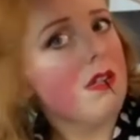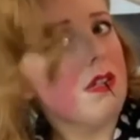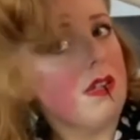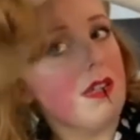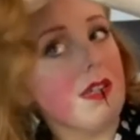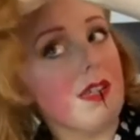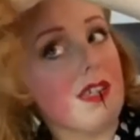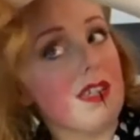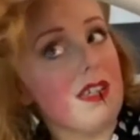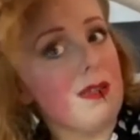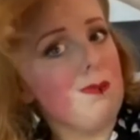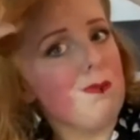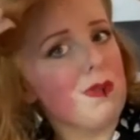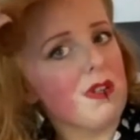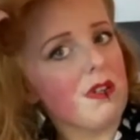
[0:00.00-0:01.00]
I like a
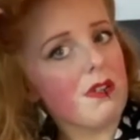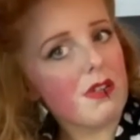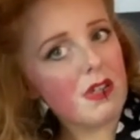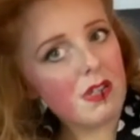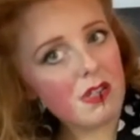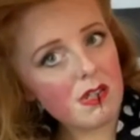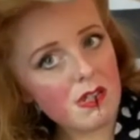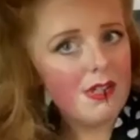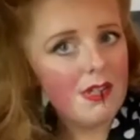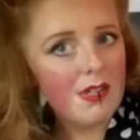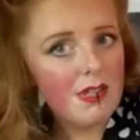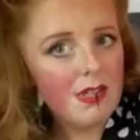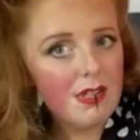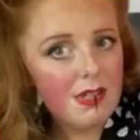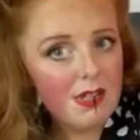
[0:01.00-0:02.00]
deep part.
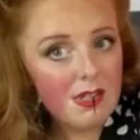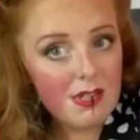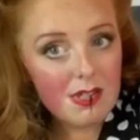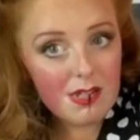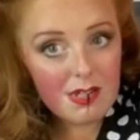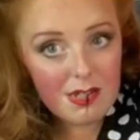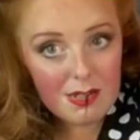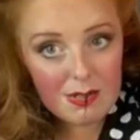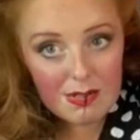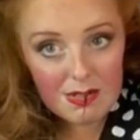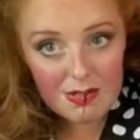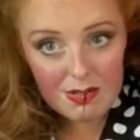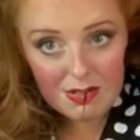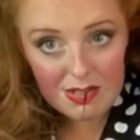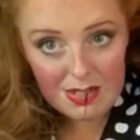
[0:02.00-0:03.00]
Um,
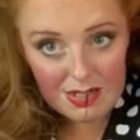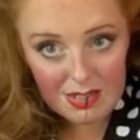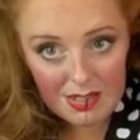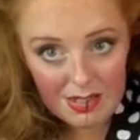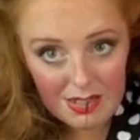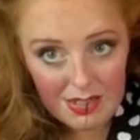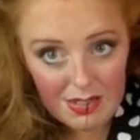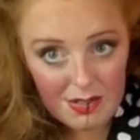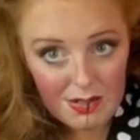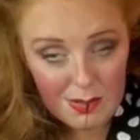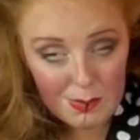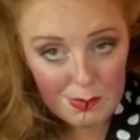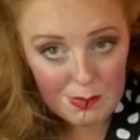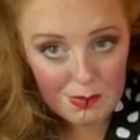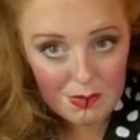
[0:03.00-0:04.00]
do the same thing as you
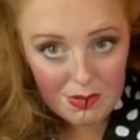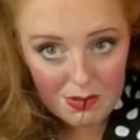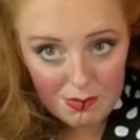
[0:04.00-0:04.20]
did before.